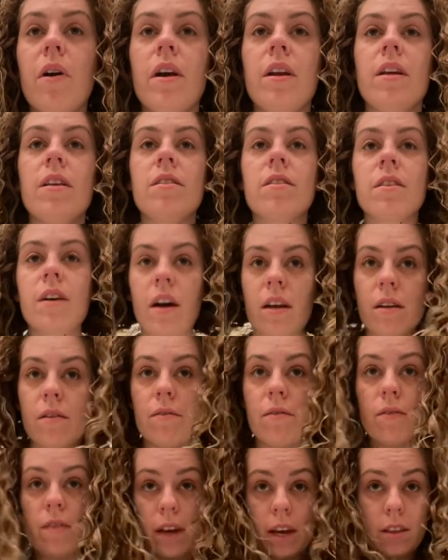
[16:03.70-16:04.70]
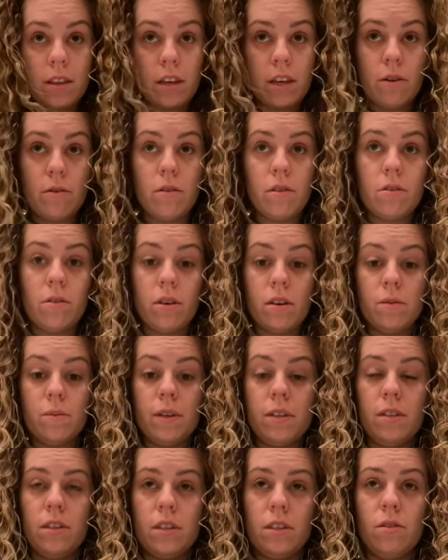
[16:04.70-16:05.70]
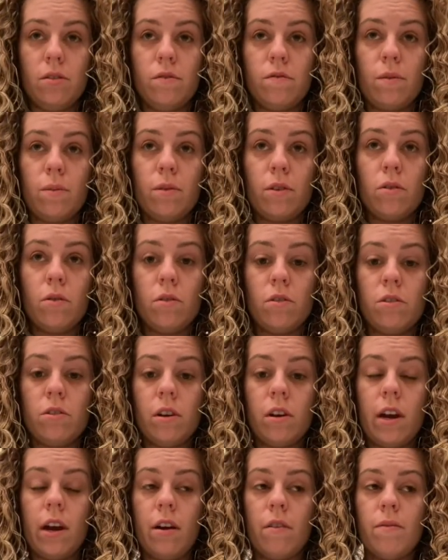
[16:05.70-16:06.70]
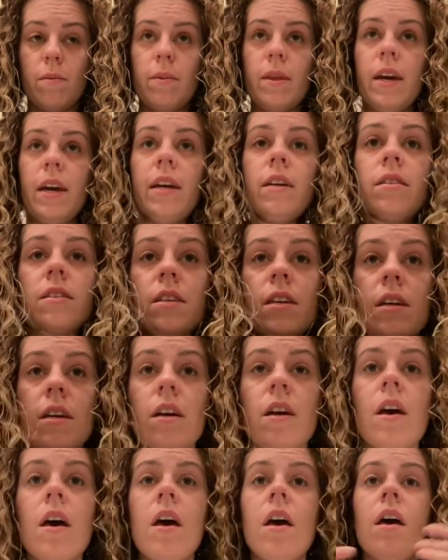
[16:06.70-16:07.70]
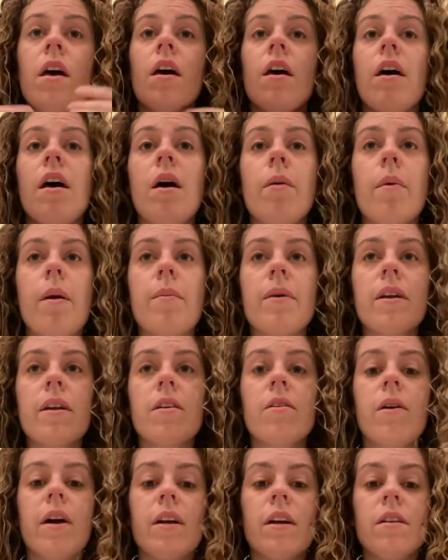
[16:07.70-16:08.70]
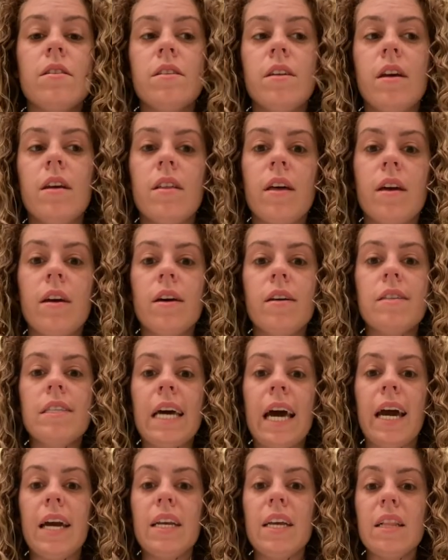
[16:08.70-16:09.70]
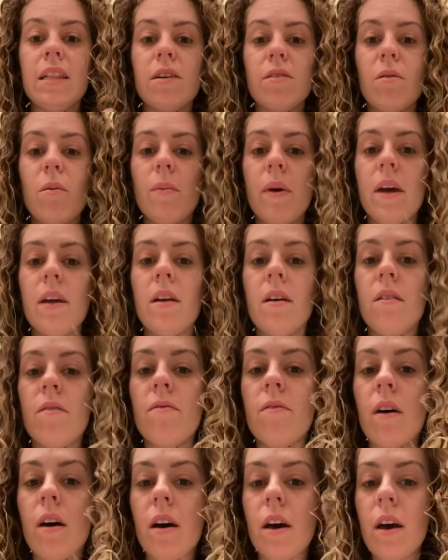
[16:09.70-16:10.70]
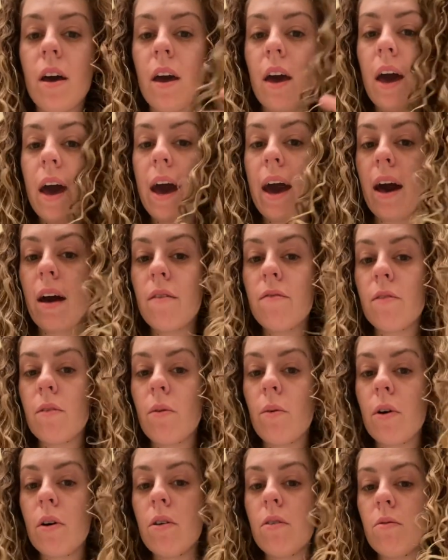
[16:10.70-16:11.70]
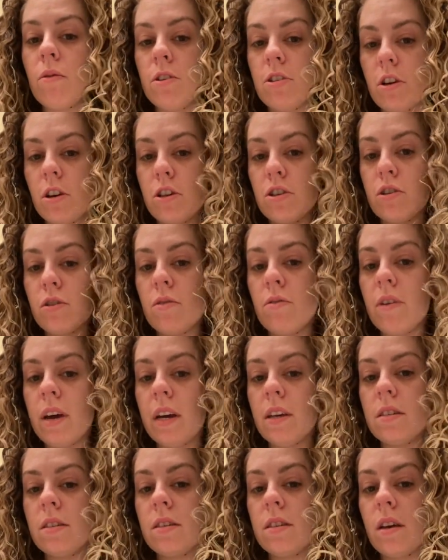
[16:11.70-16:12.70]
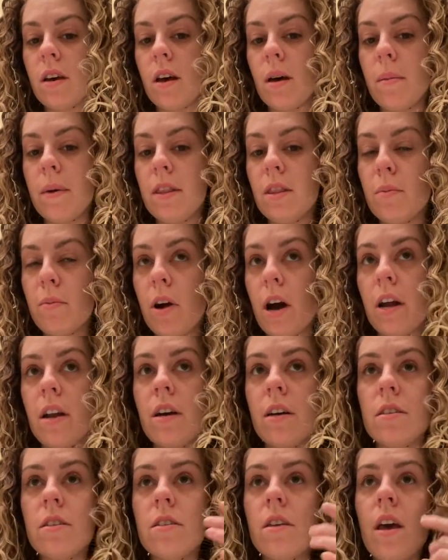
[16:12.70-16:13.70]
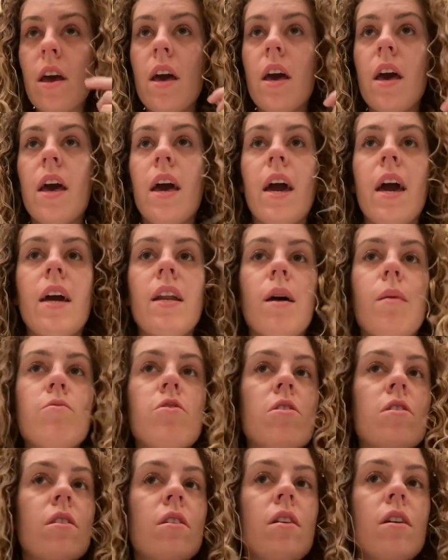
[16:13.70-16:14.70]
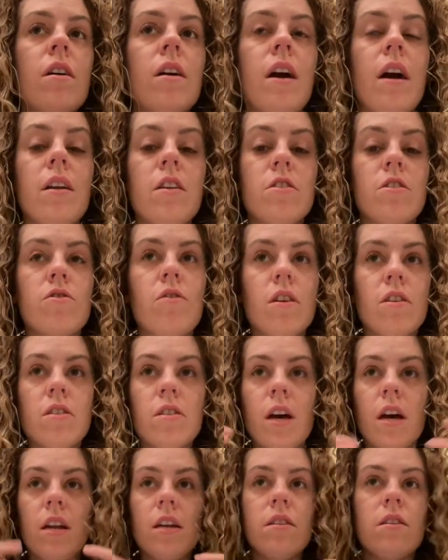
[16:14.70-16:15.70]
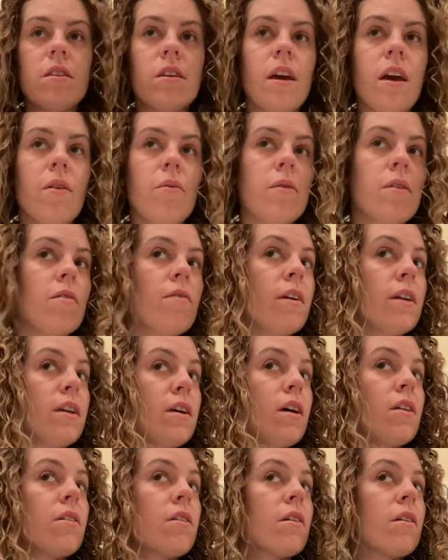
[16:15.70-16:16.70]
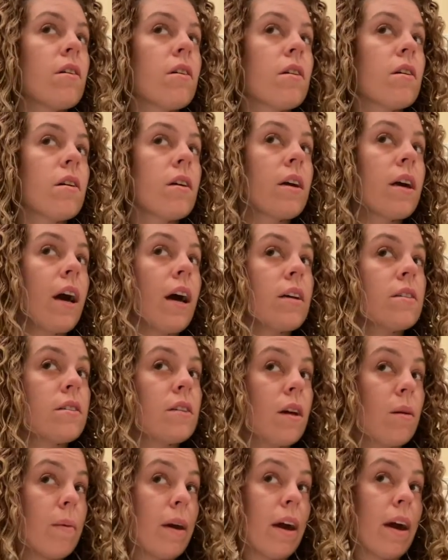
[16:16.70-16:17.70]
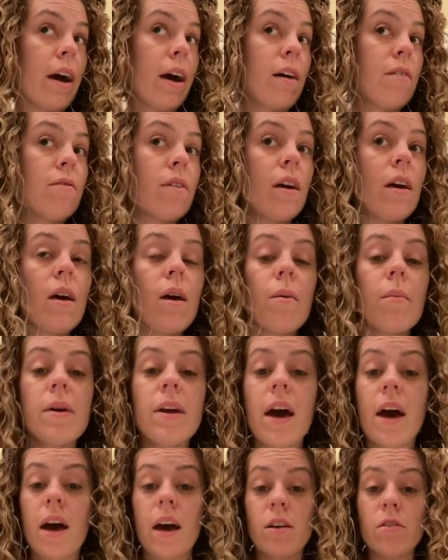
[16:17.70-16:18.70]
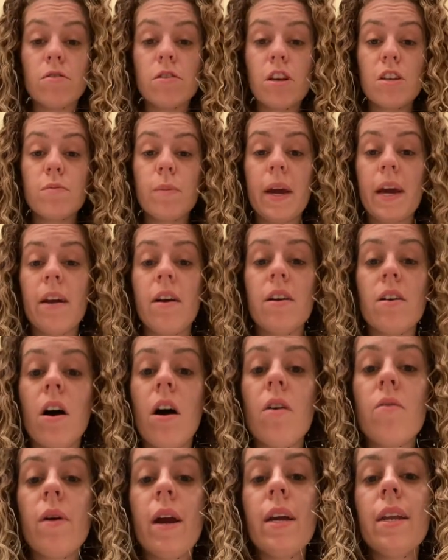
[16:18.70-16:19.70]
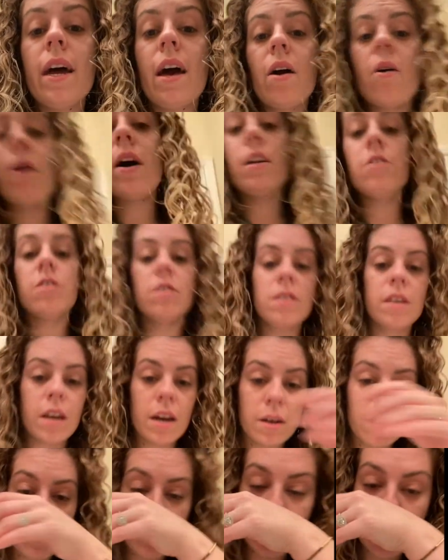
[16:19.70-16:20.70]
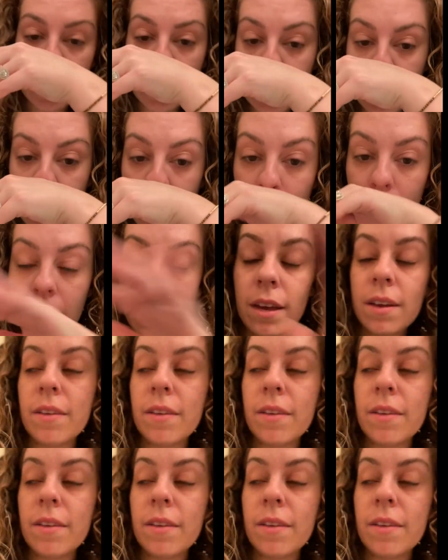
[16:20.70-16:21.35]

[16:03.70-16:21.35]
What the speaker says: it's kind of like the cuticle has been sealed from the colder air from the AC, I'm gonna go ahead and take like a tiny little bit of HAV oil, which I'll show you guys in the products, and I'm just gonna kind of scrunch that in to get rid of any other cast that I might have. But yeah, I don't touch my hair at all right now. I just let it completely dry,